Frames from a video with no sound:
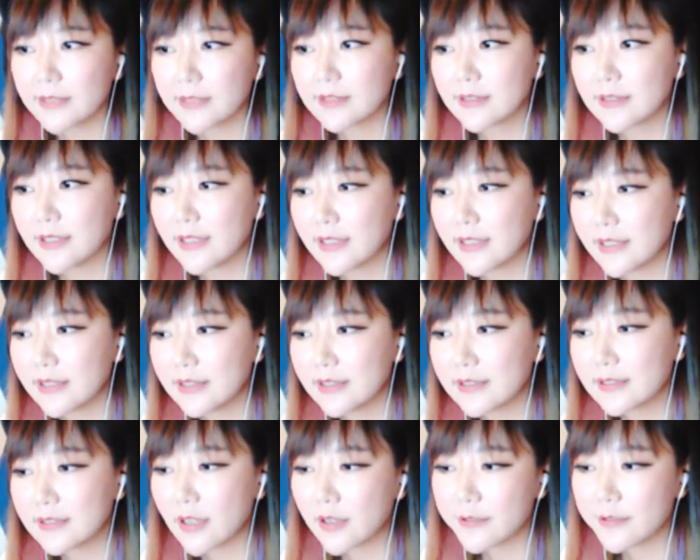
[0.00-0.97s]
it's
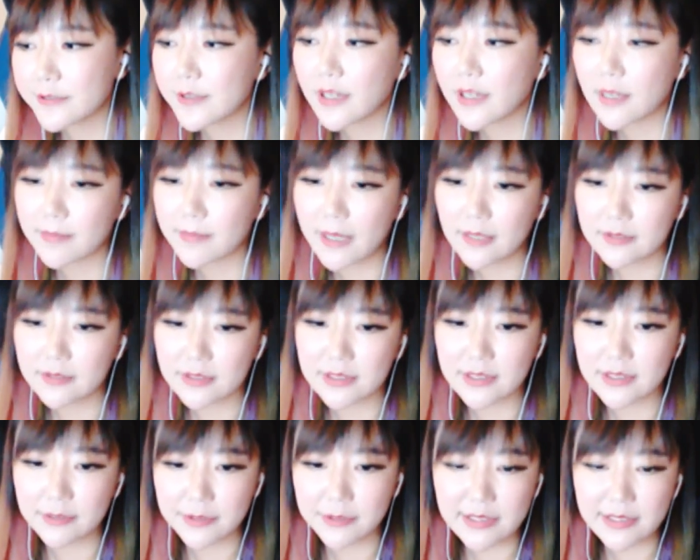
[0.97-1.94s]
also about
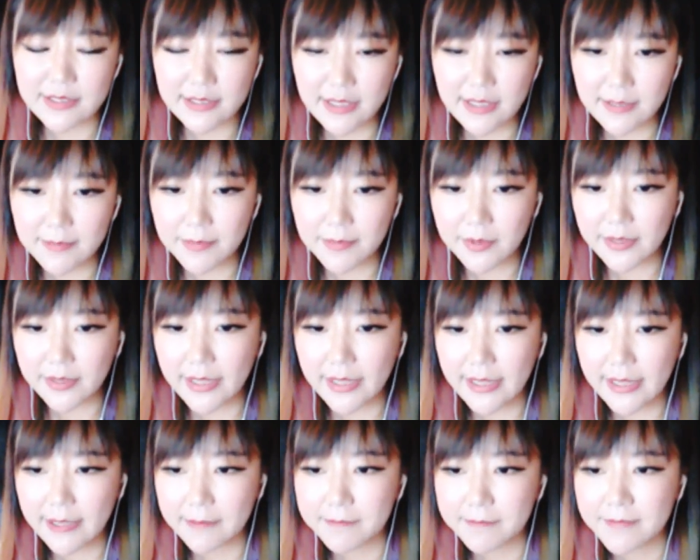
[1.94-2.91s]
serious gameplay.
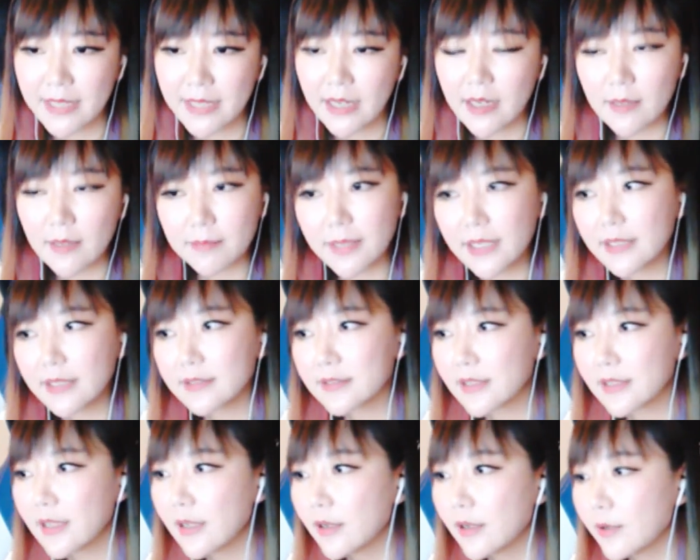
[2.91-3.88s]
But
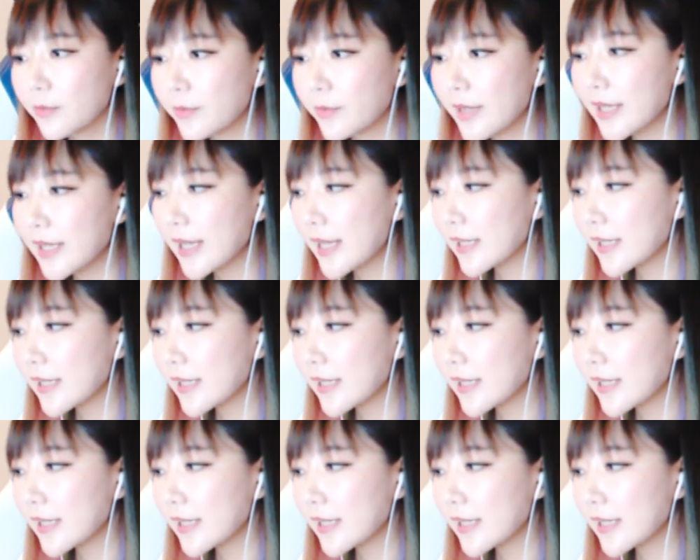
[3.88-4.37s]
when I